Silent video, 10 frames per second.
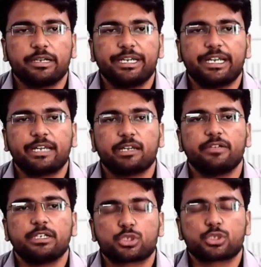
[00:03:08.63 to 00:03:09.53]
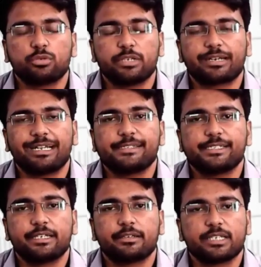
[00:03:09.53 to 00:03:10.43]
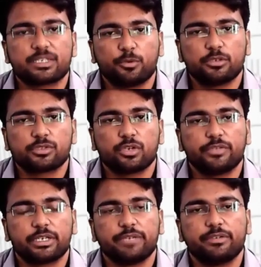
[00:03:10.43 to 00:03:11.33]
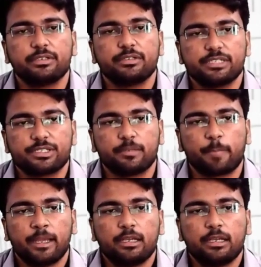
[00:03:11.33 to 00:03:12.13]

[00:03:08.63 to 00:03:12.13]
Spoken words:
Indicator will show the transient response of the given system.